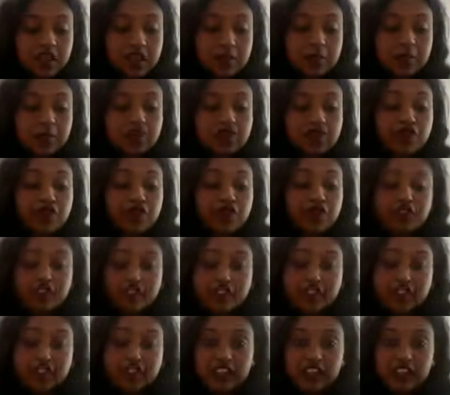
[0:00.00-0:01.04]
before
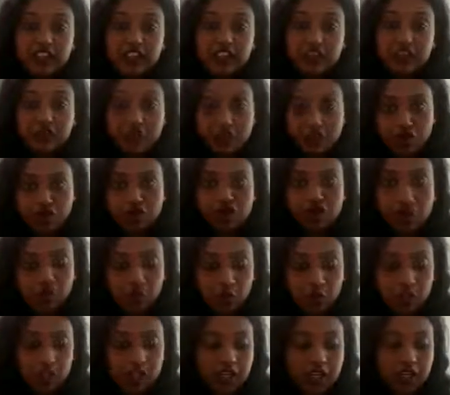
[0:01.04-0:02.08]
revealing or
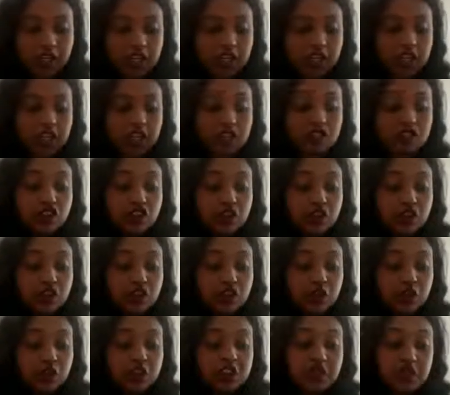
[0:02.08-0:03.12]
showing
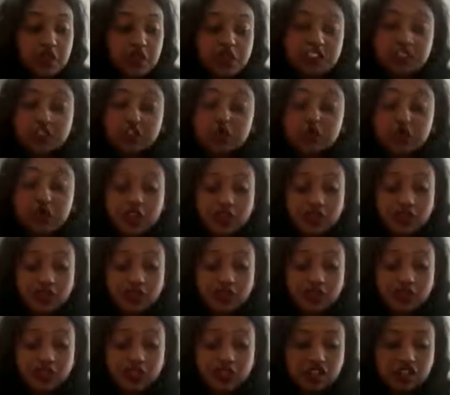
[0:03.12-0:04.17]
documents related to
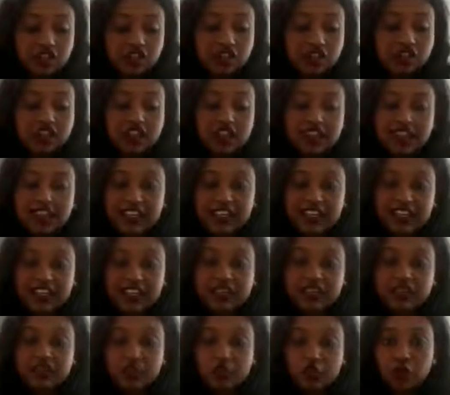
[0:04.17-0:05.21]
registration,
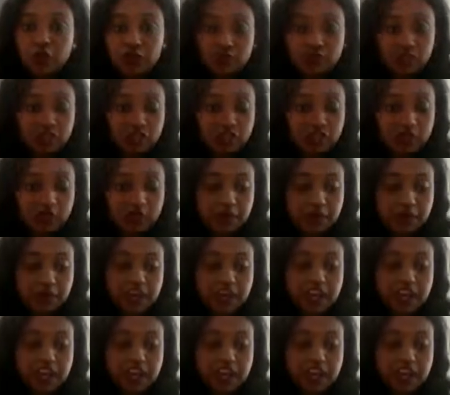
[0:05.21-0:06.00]
title, ownership,